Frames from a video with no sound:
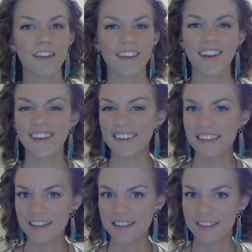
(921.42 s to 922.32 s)
Yeah,
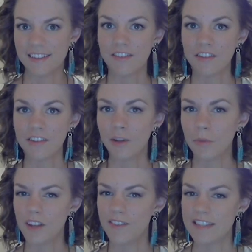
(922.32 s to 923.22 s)
it does have a little
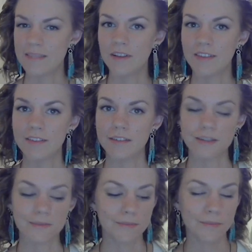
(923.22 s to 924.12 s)
bit of a smell to
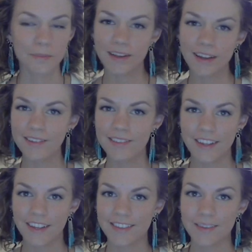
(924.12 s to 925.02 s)
it, but I don't
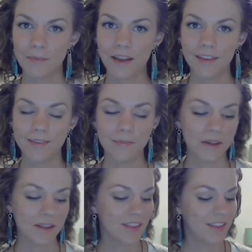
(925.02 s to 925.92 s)
think it's a bad
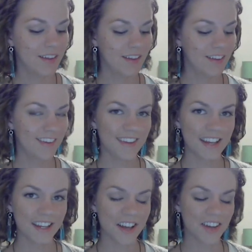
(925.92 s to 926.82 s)
smell.
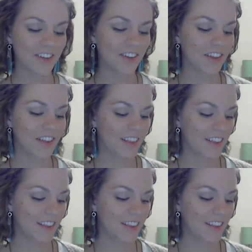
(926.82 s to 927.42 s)
Not at all.